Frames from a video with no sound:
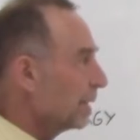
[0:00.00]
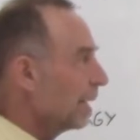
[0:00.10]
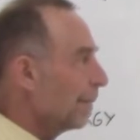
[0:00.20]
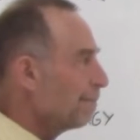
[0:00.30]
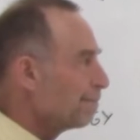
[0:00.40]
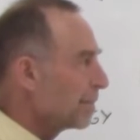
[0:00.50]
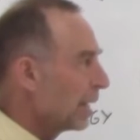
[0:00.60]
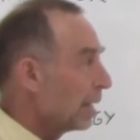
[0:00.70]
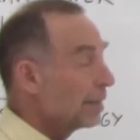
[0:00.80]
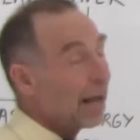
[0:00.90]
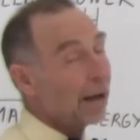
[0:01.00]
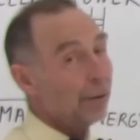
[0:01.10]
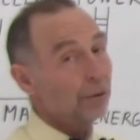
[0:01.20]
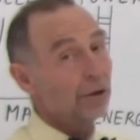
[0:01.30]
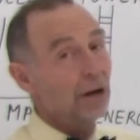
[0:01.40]
can be done. Now,
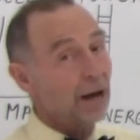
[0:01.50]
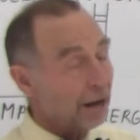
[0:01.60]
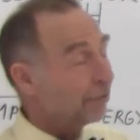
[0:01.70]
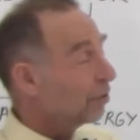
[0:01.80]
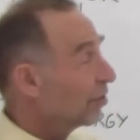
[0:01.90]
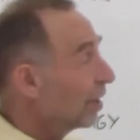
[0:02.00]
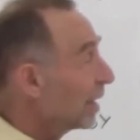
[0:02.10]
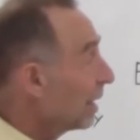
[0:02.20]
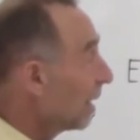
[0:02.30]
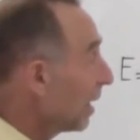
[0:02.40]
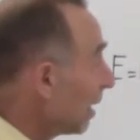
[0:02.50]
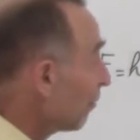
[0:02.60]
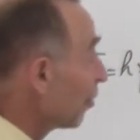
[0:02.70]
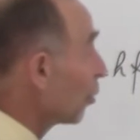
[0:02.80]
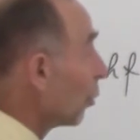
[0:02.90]
obviously,
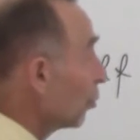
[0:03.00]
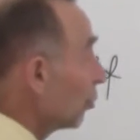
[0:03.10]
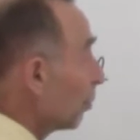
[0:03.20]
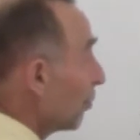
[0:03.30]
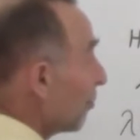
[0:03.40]
if you're going to